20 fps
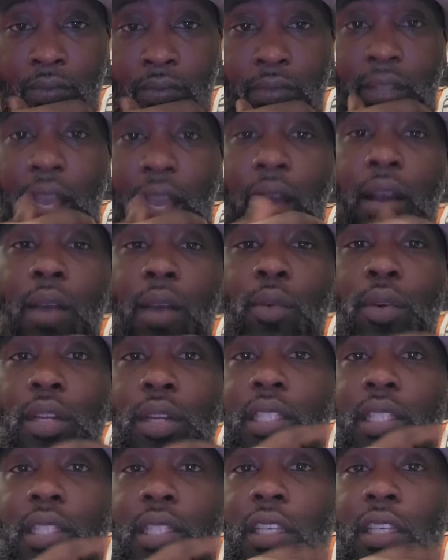I want
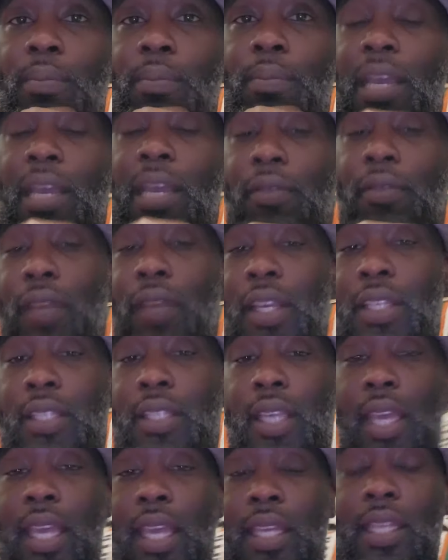to see if Babyface
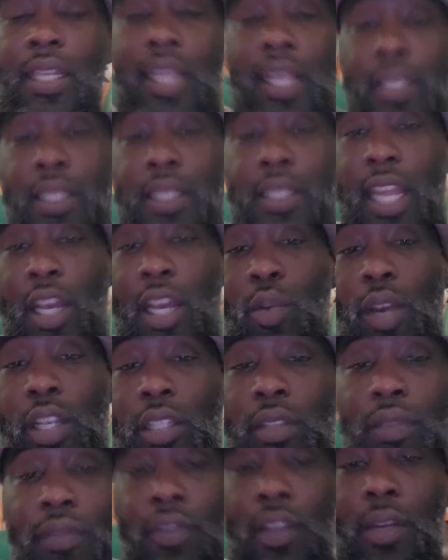Kane can answer that
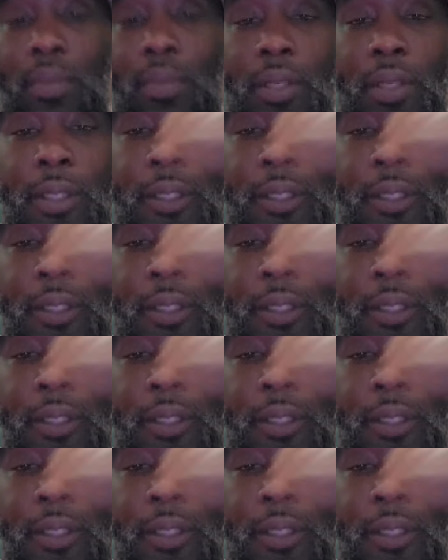question for me.